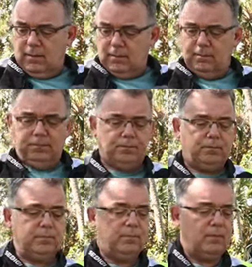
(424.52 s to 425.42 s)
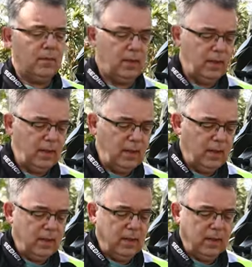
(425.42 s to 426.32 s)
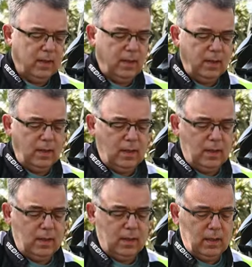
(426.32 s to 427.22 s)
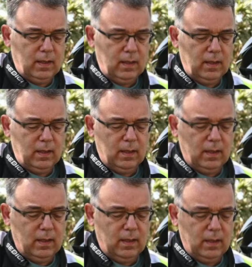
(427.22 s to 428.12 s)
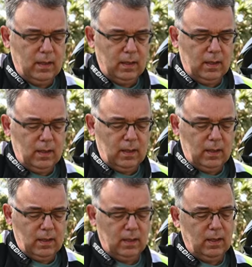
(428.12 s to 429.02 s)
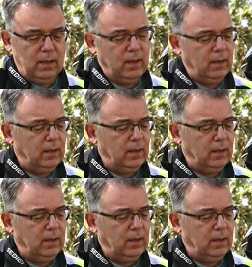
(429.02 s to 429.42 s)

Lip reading: (silence)